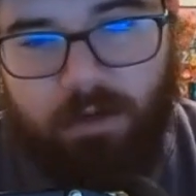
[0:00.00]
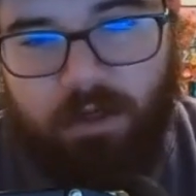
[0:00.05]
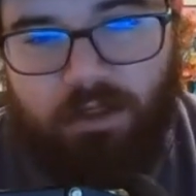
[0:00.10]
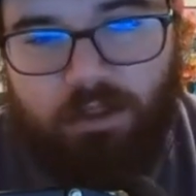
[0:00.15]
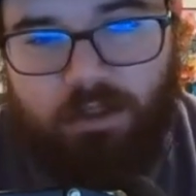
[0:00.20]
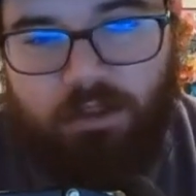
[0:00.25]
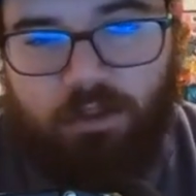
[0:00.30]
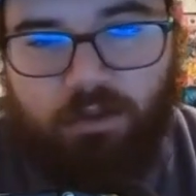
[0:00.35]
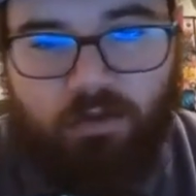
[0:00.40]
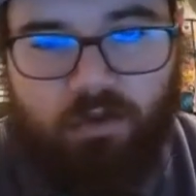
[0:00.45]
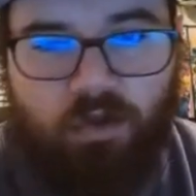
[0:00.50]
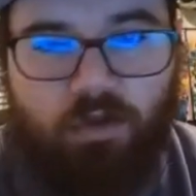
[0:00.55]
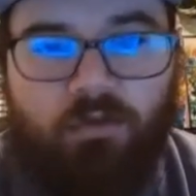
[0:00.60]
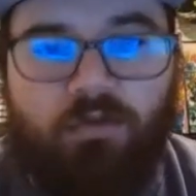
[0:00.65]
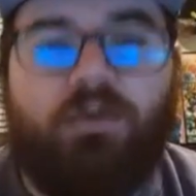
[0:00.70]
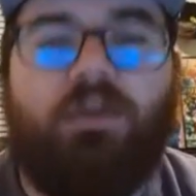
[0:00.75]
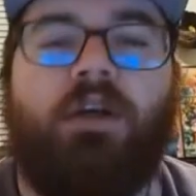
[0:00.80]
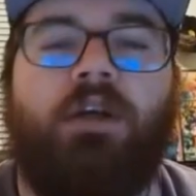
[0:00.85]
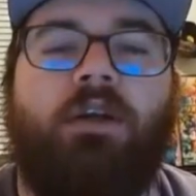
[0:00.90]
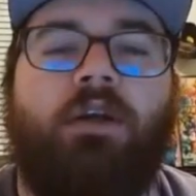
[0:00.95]
Make sure you're
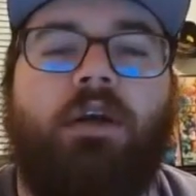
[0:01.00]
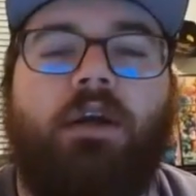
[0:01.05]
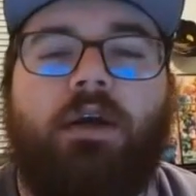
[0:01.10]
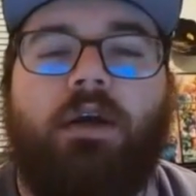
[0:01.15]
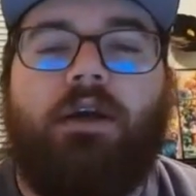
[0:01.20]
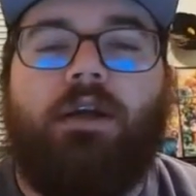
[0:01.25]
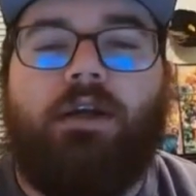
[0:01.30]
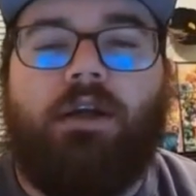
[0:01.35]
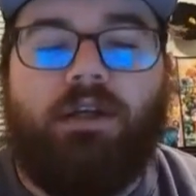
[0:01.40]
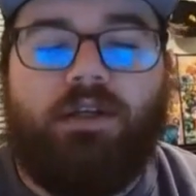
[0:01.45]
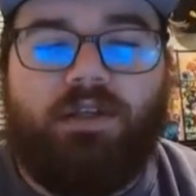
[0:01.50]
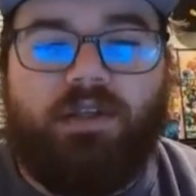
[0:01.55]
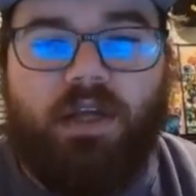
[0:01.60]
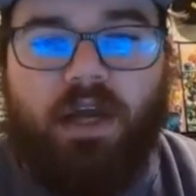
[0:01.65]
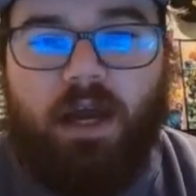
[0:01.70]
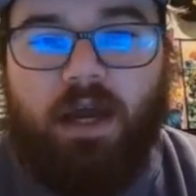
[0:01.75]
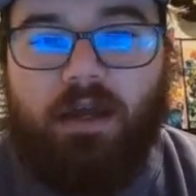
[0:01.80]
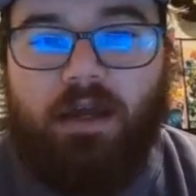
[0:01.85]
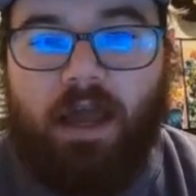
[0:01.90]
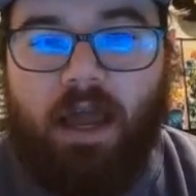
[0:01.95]
tuned in because,
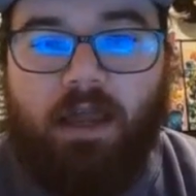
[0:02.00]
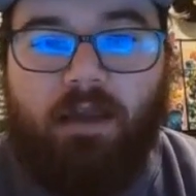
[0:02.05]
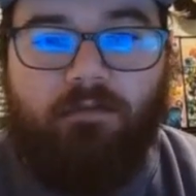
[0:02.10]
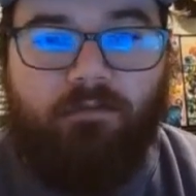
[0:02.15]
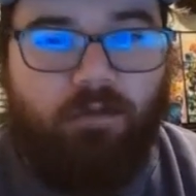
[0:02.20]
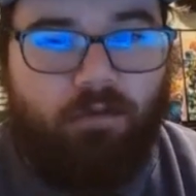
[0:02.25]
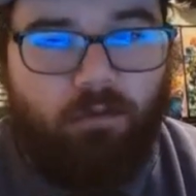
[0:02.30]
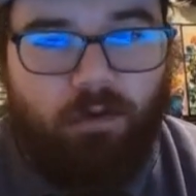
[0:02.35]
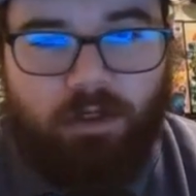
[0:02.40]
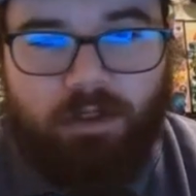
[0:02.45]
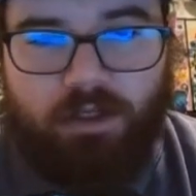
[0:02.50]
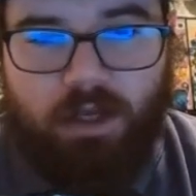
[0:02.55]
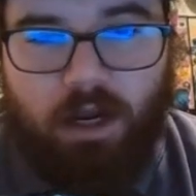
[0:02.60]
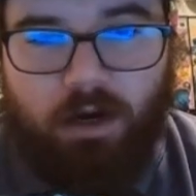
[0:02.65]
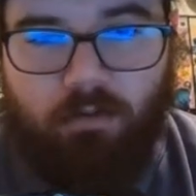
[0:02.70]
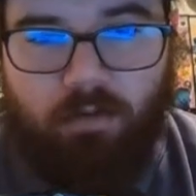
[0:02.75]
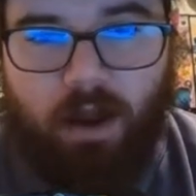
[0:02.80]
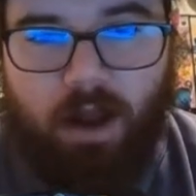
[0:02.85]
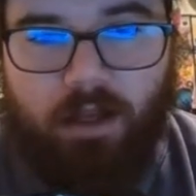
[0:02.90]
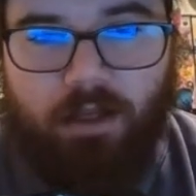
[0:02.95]
hey, if you want to
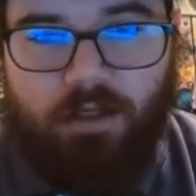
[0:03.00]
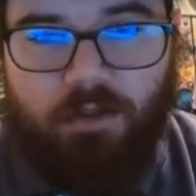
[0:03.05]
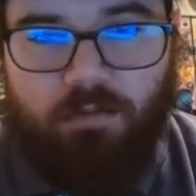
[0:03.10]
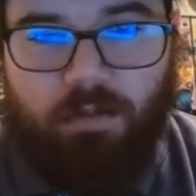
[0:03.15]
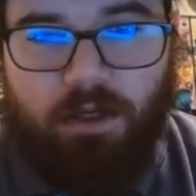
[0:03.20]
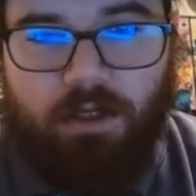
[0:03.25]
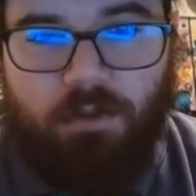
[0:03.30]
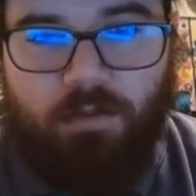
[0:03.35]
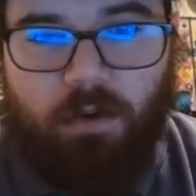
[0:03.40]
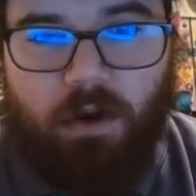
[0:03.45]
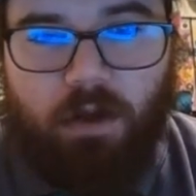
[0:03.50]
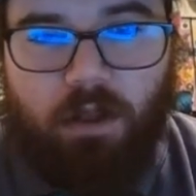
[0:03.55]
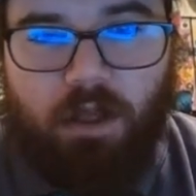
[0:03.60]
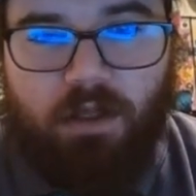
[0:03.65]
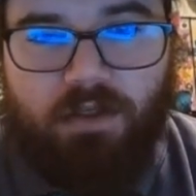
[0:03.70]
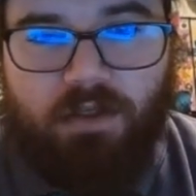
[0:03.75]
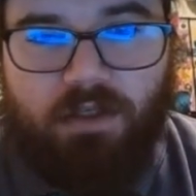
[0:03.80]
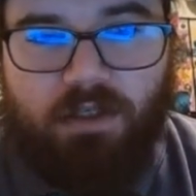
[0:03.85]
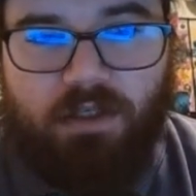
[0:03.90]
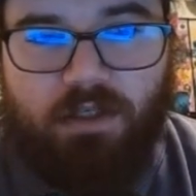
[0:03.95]
talk Rockies baseball
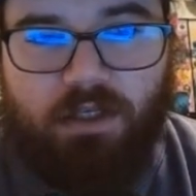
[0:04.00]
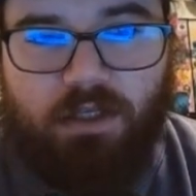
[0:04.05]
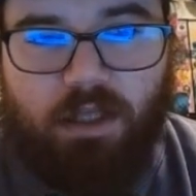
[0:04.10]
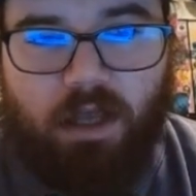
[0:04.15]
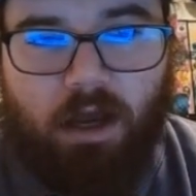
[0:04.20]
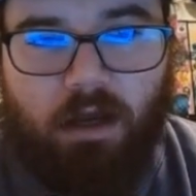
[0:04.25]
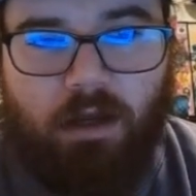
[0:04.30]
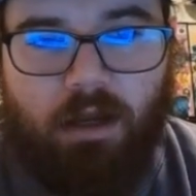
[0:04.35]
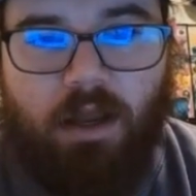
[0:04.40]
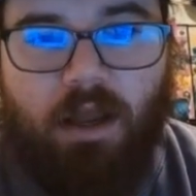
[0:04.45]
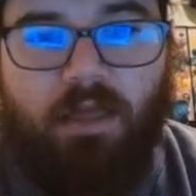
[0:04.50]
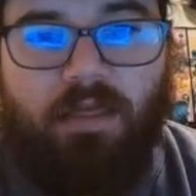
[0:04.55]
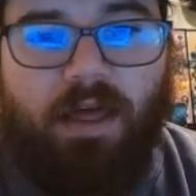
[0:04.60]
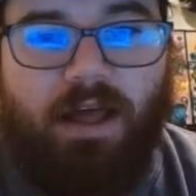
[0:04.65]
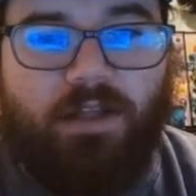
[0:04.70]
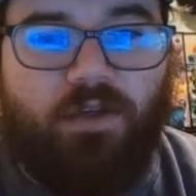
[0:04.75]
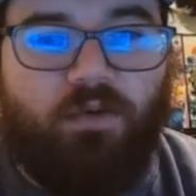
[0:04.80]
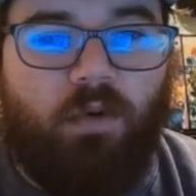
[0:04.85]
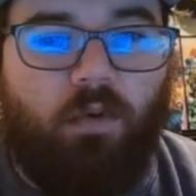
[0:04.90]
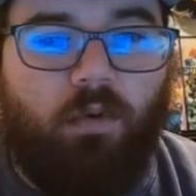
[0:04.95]
all season long,
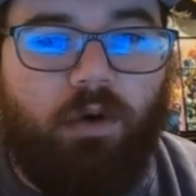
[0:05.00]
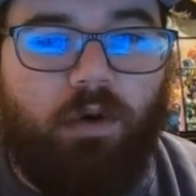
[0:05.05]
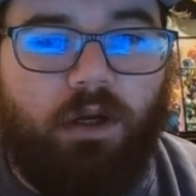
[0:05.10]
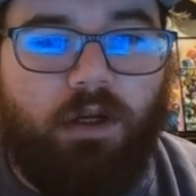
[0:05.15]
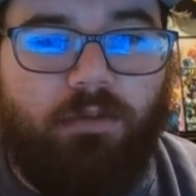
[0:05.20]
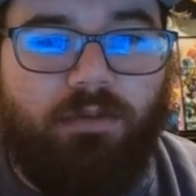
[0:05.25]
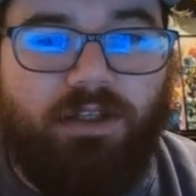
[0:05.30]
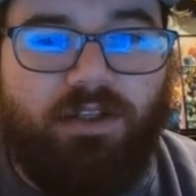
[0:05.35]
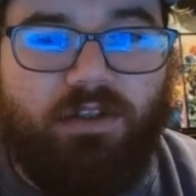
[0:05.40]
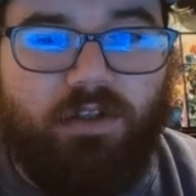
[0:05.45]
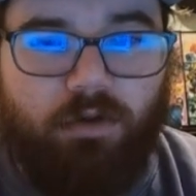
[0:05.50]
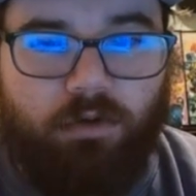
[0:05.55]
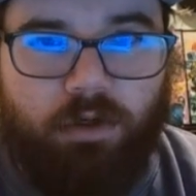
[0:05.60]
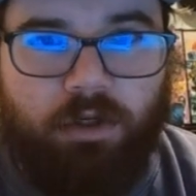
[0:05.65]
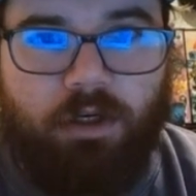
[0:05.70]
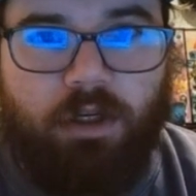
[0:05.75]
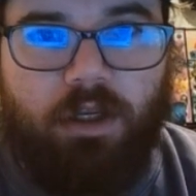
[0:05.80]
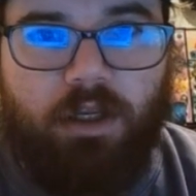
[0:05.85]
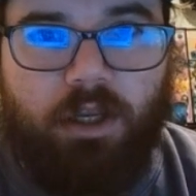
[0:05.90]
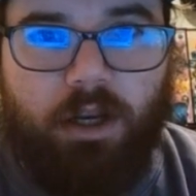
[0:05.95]
that's what we're going to be
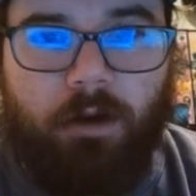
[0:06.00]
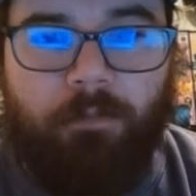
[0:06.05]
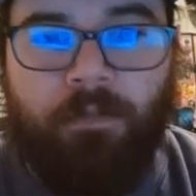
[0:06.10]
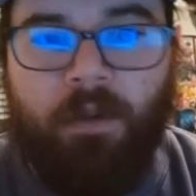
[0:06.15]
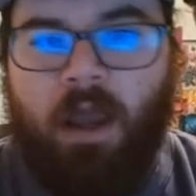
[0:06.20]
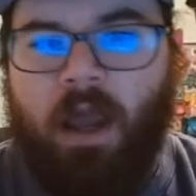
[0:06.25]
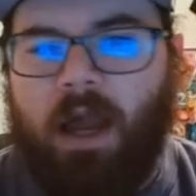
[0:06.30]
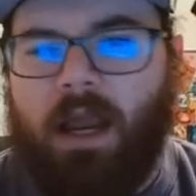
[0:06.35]
doing here.